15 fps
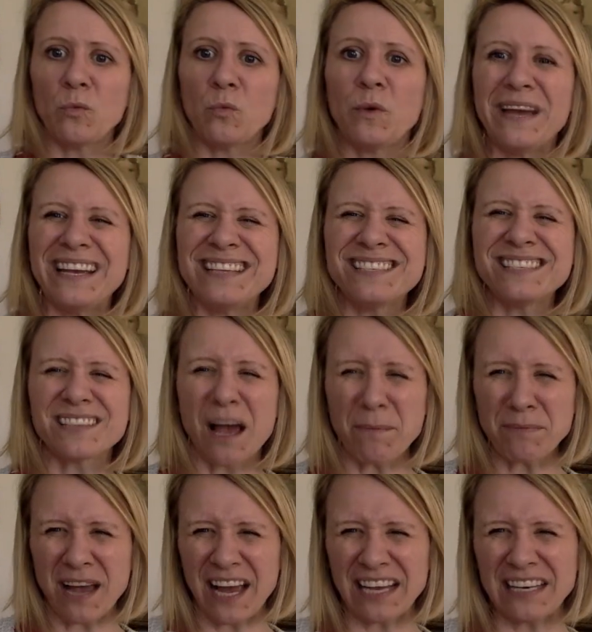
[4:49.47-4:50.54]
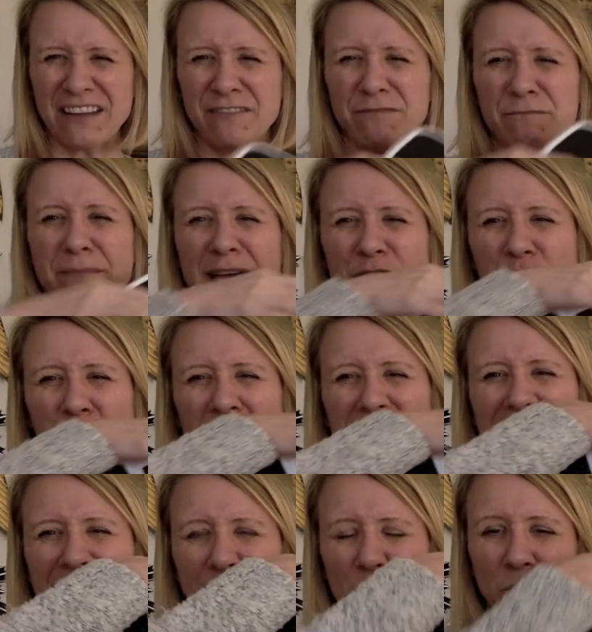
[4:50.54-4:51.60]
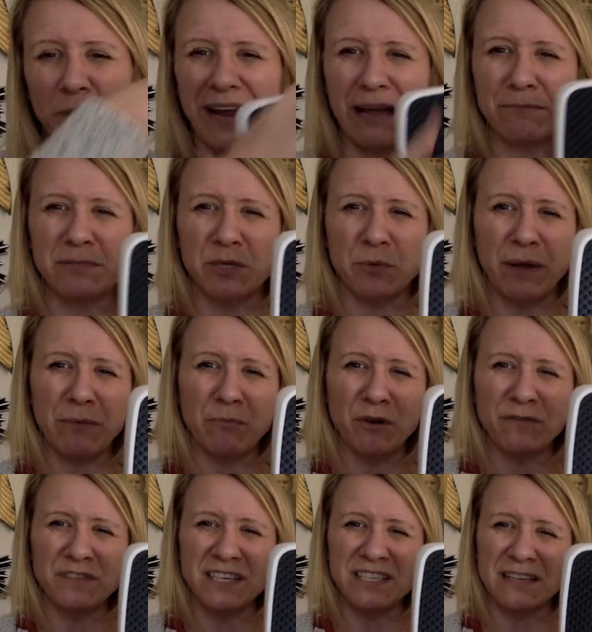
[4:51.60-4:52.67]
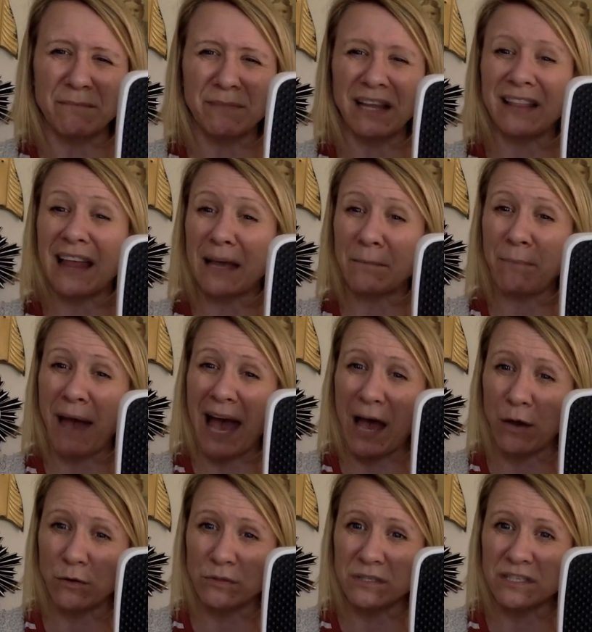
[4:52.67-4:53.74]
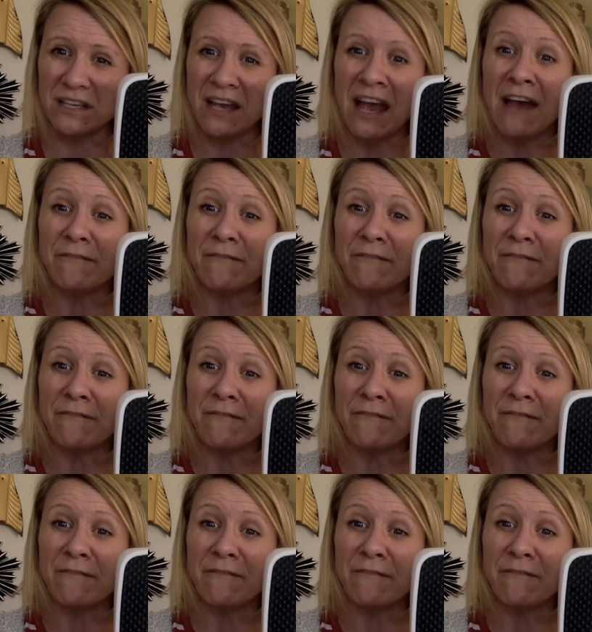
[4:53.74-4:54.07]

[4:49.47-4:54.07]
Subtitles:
we stop kind of measuring in grams and we move to something like pounds.